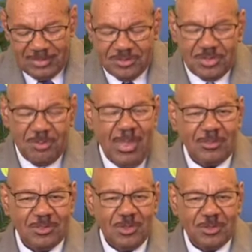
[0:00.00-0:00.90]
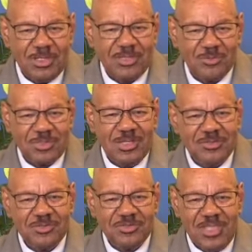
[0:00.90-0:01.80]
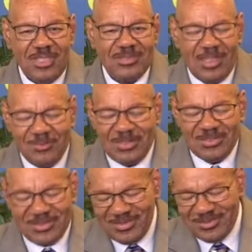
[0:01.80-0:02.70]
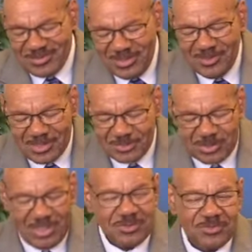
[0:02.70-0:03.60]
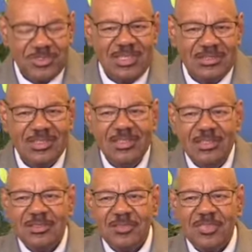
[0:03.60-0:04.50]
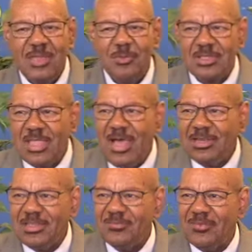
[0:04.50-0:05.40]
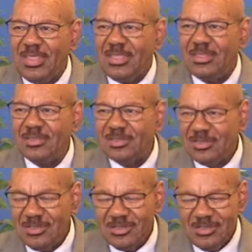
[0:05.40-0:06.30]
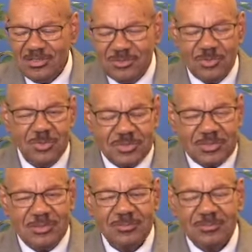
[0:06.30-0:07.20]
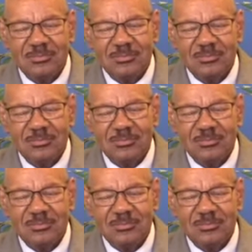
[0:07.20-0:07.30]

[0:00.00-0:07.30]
to the Babylonians with an understanding, to the Assyrians with an understanding that they would not invade Jerusalem.